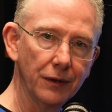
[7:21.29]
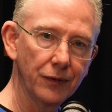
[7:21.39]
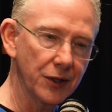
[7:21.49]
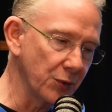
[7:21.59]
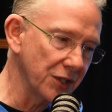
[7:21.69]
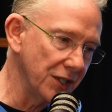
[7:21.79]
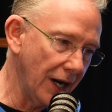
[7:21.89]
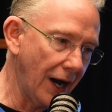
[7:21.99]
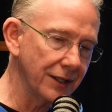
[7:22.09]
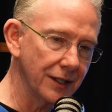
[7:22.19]
This was
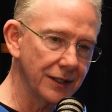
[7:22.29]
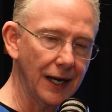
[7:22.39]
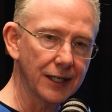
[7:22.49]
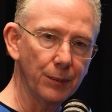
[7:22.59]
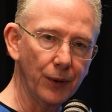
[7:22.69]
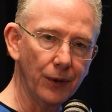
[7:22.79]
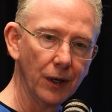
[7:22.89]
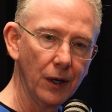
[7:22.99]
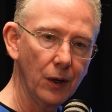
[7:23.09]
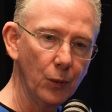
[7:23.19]
not detectable
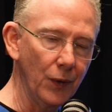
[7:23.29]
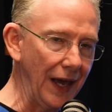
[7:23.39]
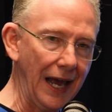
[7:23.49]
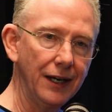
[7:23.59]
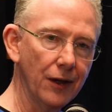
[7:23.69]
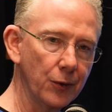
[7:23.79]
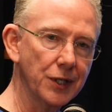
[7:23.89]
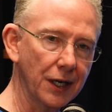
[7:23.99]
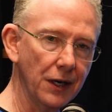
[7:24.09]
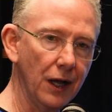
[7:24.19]
with any other
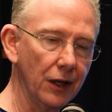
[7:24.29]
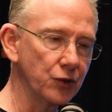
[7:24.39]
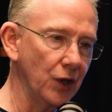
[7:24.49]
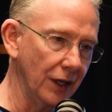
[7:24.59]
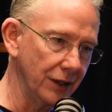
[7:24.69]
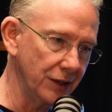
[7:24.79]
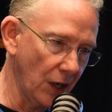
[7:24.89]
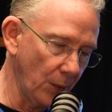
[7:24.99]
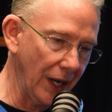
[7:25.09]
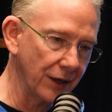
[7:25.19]
technology
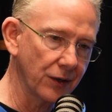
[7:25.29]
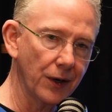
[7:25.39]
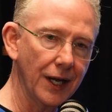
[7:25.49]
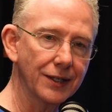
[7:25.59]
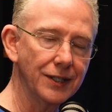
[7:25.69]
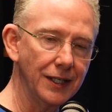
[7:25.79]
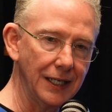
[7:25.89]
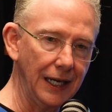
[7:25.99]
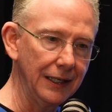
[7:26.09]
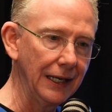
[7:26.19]
until we had cardiac
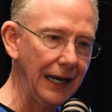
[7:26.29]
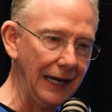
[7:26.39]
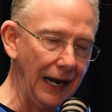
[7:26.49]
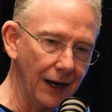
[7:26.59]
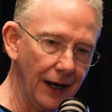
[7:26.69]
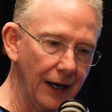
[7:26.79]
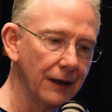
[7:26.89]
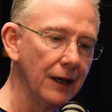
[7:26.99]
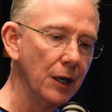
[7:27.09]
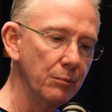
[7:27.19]
CT and AI.
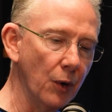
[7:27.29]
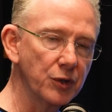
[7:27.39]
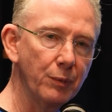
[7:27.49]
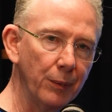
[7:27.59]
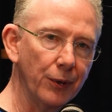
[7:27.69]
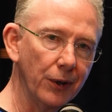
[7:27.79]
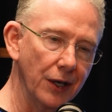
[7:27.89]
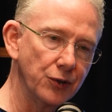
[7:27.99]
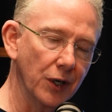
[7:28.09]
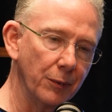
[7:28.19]
Most people,
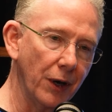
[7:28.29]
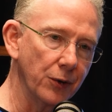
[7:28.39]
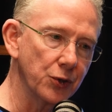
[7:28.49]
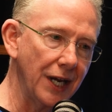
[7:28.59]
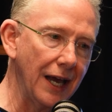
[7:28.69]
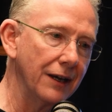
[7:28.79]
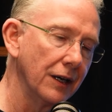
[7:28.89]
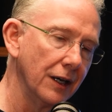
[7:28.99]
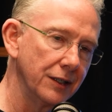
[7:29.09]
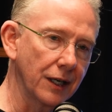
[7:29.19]
as you can understand,
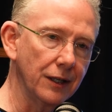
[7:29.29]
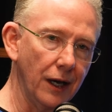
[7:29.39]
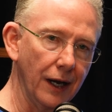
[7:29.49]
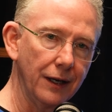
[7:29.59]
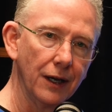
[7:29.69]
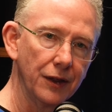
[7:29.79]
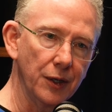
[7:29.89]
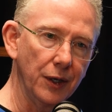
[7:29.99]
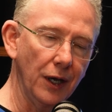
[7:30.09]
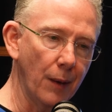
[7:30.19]
decline
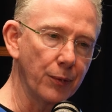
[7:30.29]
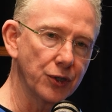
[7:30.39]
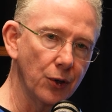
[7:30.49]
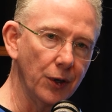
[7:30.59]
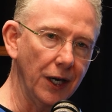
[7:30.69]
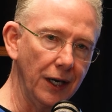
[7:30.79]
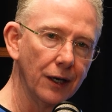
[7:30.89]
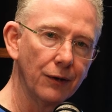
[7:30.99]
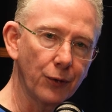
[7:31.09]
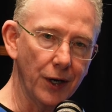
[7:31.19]
the opportunity
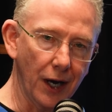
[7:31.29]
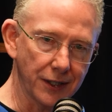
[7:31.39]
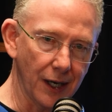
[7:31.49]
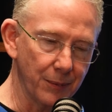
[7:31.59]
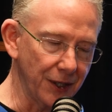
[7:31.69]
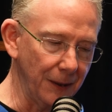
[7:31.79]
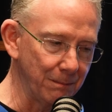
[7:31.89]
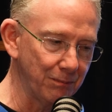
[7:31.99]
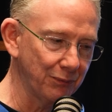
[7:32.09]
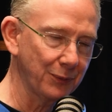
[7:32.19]
for an autopsy.
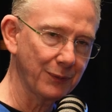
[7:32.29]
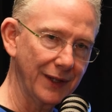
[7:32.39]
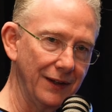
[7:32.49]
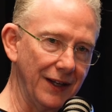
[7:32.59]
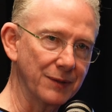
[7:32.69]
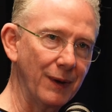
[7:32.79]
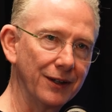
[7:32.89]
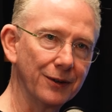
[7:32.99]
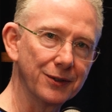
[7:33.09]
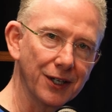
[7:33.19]
That's my
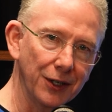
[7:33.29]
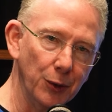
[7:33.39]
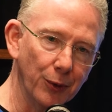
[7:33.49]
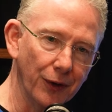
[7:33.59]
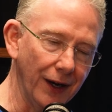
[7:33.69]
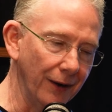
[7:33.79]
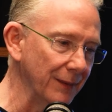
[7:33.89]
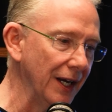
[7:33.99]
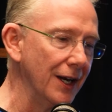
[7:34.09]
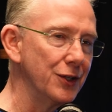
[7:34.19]
little sick humor there.
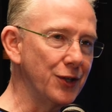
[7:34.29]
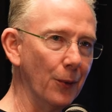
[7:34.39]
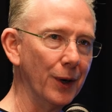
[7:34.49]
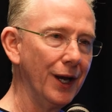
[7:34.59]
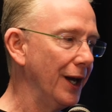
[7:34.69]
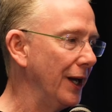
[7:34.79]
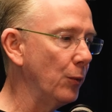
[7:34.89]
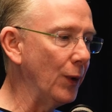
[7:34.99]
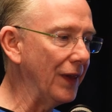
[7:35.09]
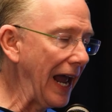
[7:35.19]
So
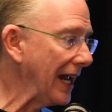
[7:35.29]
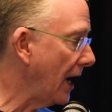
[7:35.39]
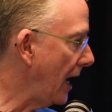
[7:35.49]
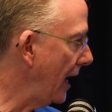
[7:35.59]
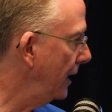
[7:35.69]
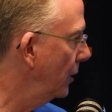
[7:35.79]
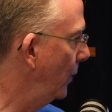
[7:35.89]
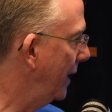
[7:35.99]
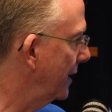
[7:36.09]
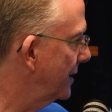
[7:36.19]
with AI,
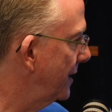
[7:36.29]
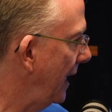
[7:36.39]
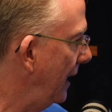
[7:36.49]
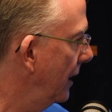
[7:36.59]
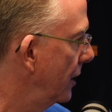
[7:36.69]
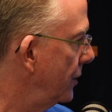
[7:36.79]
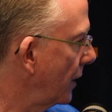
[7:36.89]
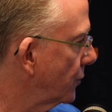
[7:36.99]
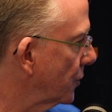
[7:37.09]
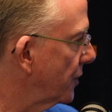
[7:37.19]
we can see
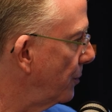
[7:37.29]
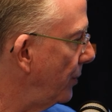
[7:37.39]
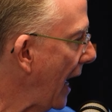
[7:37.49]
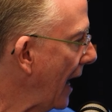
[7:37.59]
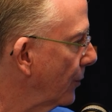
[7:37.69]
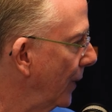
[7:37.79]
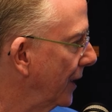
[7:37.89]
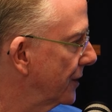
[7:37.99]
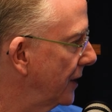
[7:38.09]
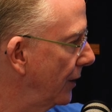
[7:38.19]
not just the plaque, we
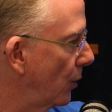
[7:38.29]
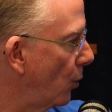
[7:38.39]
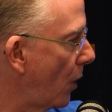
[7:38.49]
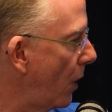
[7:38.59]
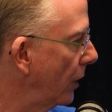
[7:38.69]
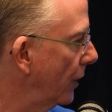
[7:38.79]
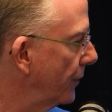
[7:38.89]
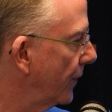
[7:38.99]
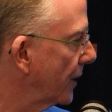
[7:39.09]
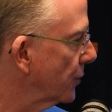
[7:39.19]
can see the wall of the
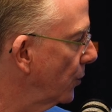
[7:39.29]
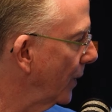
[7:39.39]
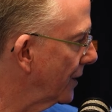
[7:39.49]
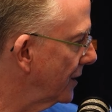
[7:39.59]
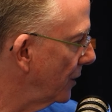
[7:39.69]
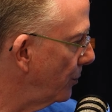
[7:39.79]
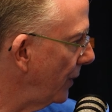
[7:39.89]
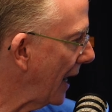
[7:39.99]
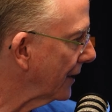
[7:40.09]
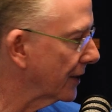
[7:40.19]
vessel, we can see the
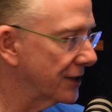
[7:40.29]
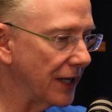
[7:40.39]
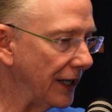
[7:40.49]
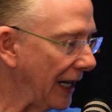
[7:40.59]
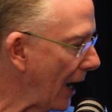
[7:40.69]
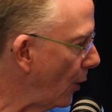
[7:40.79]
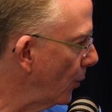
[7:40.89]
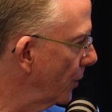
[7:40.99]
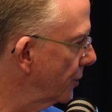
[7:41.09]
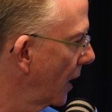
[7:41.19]
plaque extending
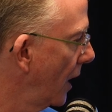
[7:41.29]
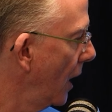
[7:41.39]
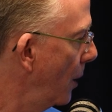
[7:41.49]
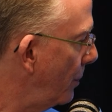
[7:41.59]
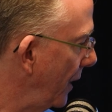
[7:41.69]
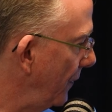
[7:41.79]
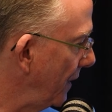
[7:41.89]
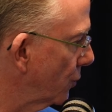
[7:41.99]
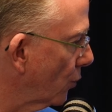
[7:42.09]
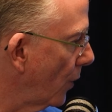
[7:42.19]
outwards, but in
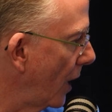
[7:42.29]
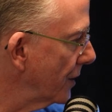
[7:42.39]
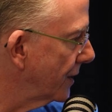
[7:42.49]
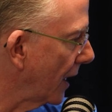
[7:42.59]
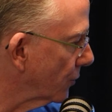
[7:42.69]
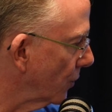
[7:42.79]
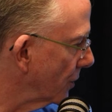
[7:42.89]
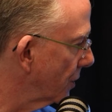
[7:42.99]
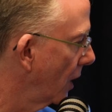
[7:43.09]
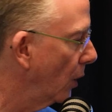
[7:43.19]
these cross
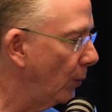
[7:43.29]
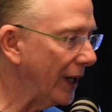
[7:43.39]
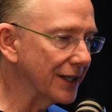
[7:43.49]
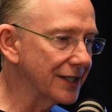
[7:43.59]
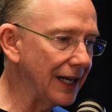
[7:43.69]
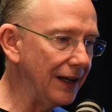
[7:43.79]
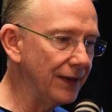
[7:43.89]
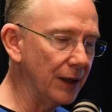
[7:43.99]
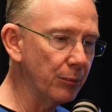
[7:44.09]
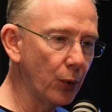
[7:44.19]
sections, we can see
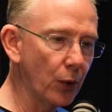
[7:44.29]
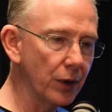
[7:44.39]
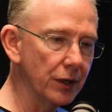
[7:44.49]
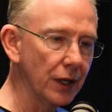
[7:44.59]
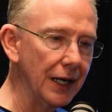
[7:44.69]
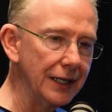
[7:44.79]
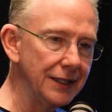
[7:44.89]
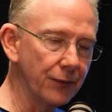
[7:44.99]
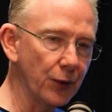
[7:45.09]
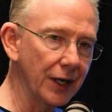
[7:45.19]
the important
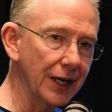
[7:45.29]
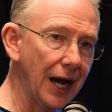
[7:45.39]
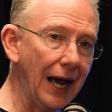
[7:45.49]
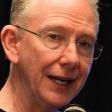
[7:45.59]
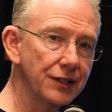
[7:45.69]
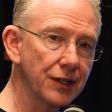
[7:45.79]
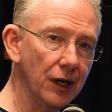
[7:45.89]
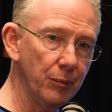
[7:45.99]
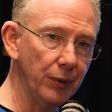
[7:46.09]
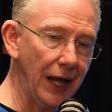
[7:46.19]
different kinds
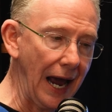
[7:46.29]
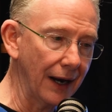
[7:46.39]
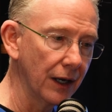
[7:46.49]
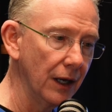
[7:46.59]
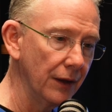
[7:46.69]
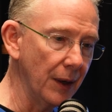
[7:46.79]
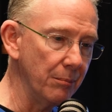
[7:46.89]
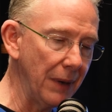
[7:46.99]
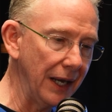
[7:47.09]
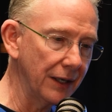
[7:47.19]
of plaque that
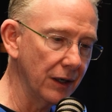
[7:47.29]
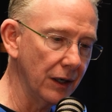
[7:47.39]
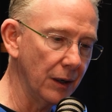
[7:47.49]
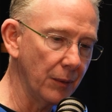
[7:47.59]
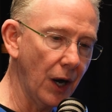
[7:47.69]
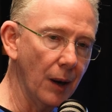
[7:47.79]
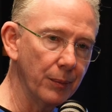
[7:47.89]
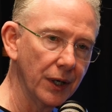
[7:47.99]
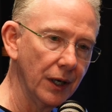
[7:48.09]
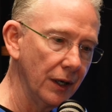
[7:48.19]
make up
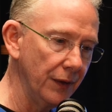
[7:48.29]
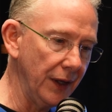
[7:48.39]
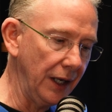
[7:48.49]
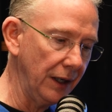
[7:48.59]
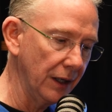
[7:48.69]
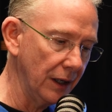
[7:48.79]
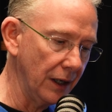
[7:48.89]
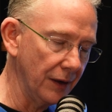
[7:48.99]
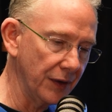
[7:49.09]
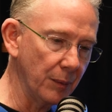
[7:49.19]
the
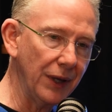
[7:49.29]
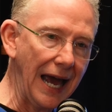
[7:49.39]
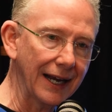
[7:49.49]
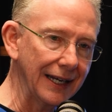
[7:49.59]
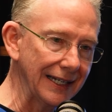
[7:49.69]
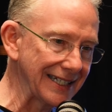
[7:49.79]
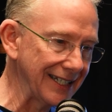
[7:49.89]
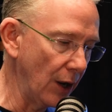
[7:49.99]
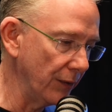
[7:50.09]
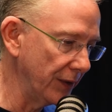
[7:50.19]
plaque
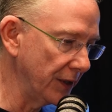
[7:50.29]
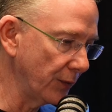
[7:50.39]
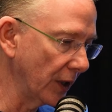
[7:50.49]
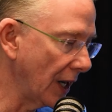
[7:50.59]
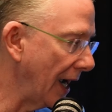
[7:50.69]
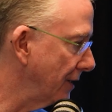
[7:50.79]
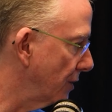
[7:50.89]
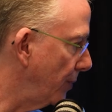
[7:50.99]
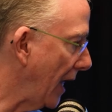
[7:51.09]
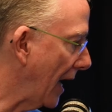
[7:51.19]
itself, the different kinds
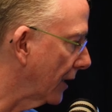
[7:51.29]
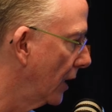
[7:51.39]
of plaque.